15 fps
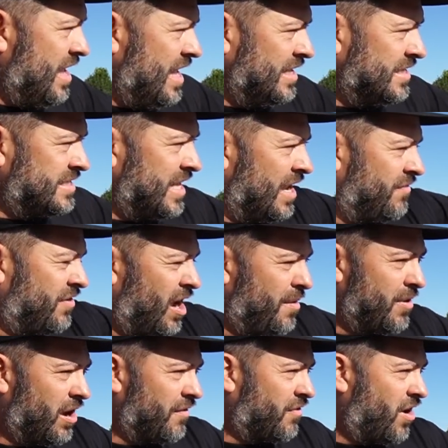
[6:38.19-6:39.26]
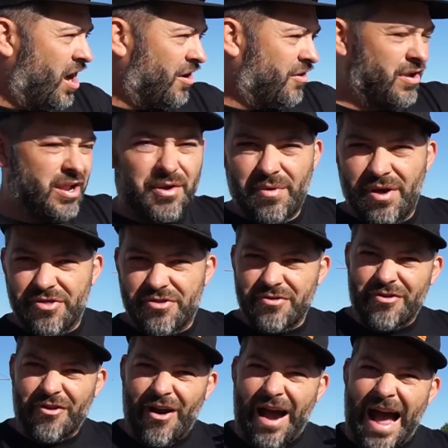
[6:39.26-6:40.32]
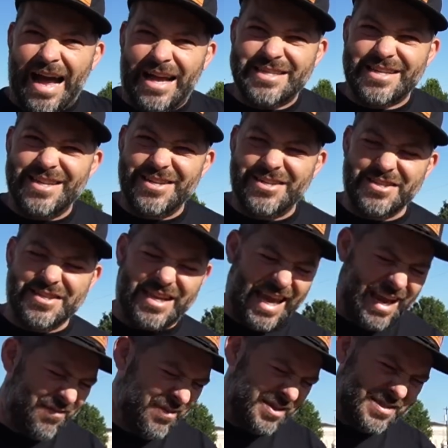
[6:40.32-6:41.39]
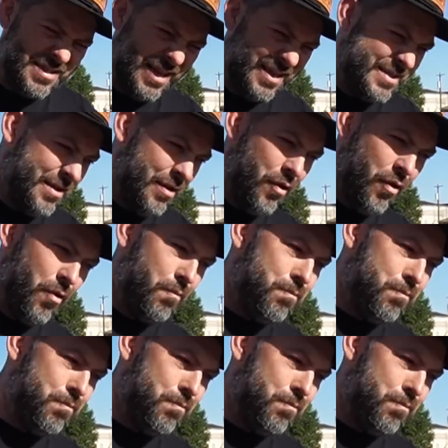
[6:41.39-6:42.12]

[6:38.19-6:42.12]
instead of coming up concrete, it went through grass, and it just gave this nice little